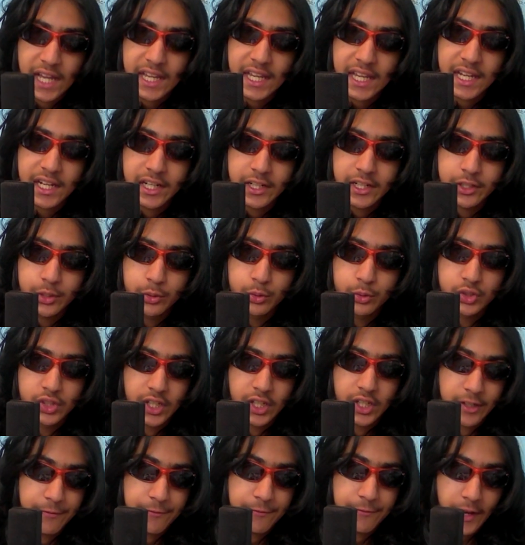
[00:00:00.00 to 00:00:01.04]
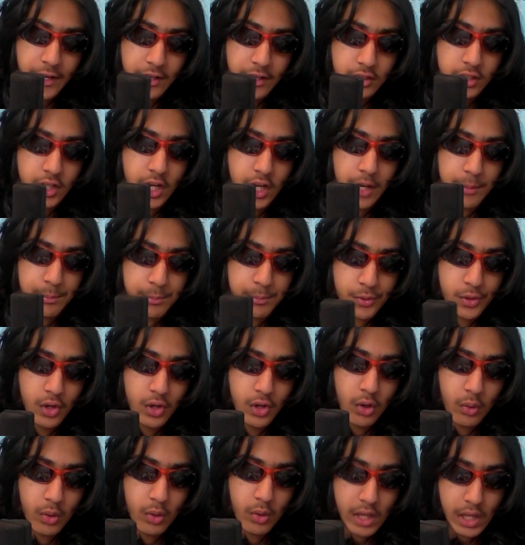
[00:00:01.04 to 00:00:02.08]
edit using Final Cut Pro,
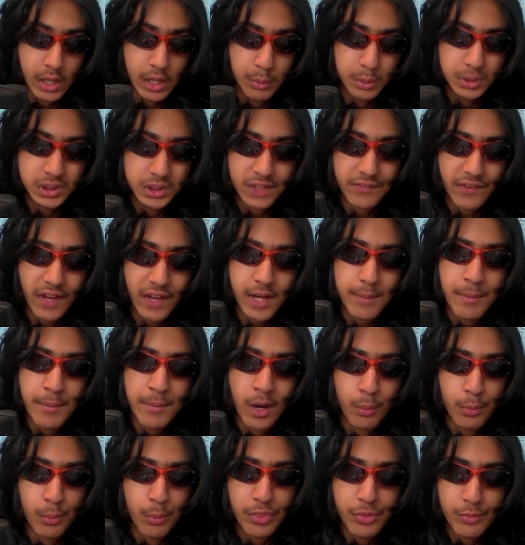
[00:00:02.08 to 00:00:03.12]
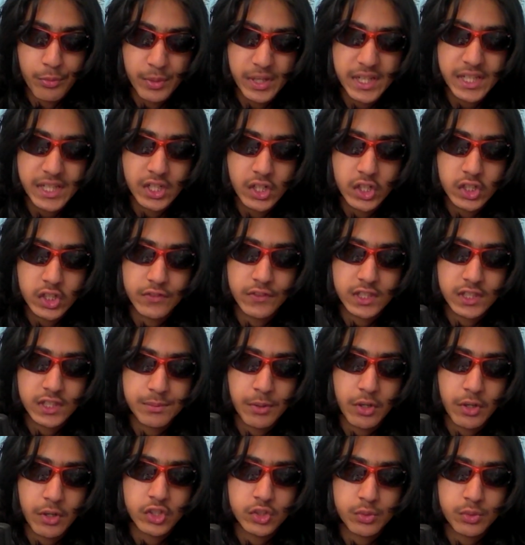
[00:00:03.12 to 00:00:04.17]
which I've had about 3 years of
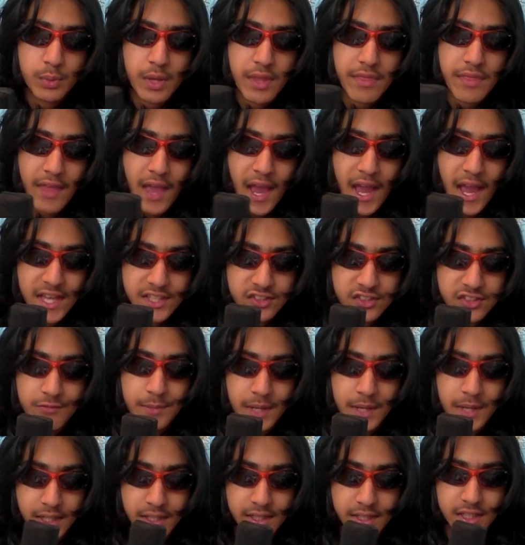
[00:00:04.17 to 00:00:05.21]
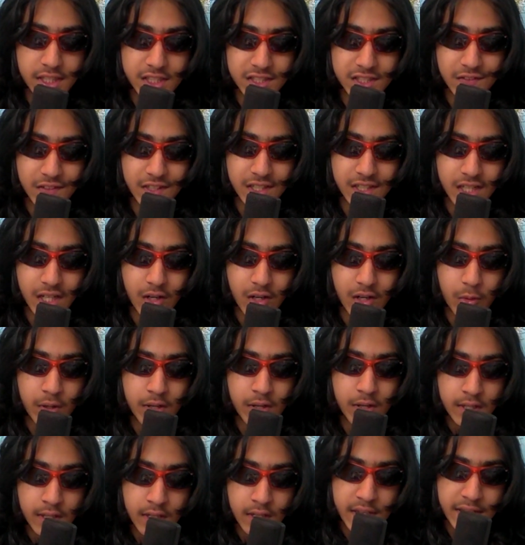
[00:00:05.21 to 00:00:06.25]
experience with as of making this video.
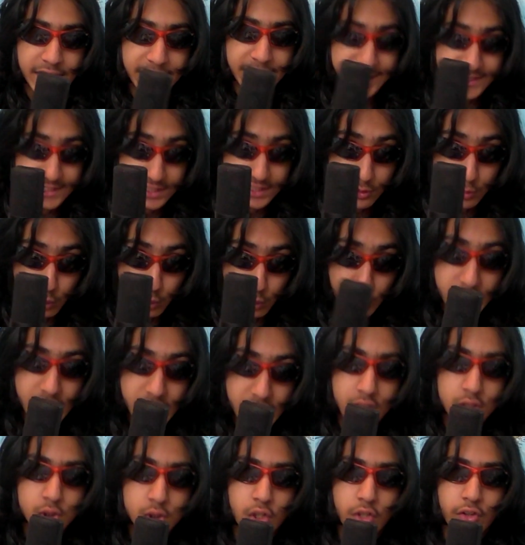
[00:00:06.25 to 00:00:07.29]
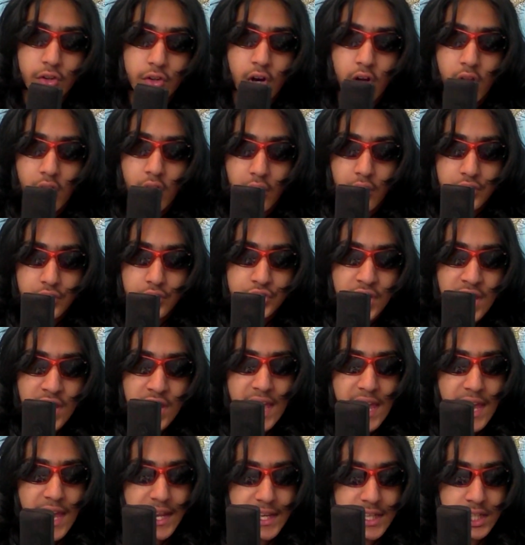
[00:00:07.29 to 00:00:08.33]
It's
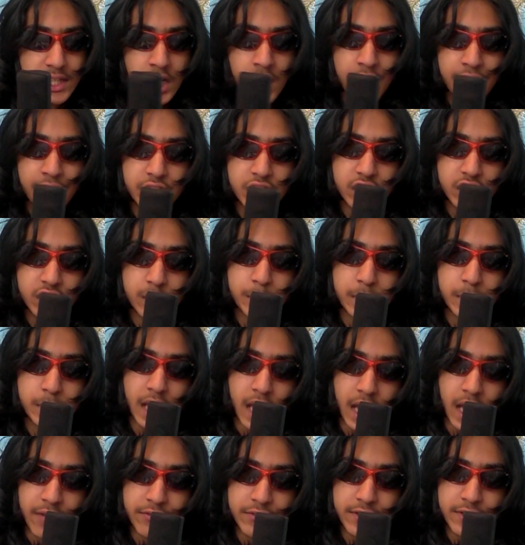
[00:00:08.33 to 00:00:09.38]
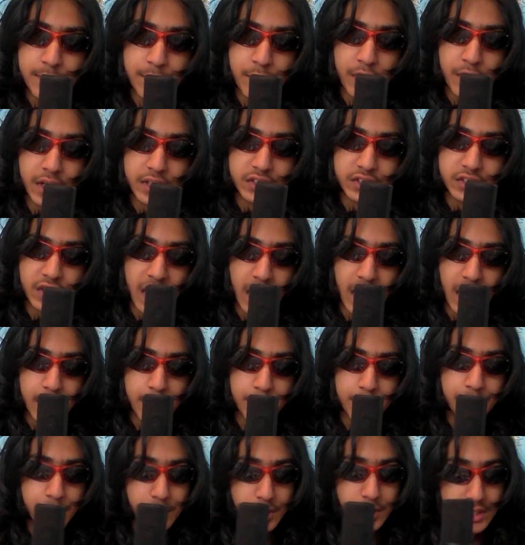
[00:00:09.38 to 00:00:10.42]
$300, and can obviously be a hefty price tag,
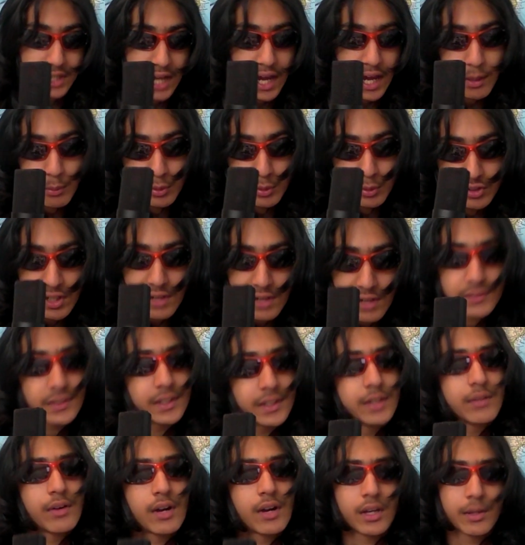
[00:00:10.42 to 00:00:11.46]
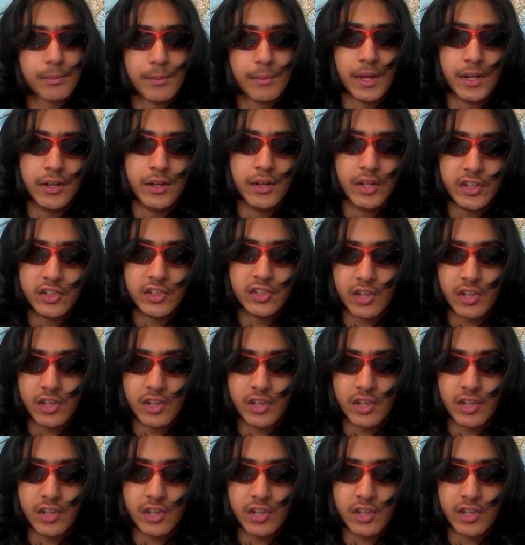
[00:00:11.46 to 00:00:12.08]
but I would definitely recommend it.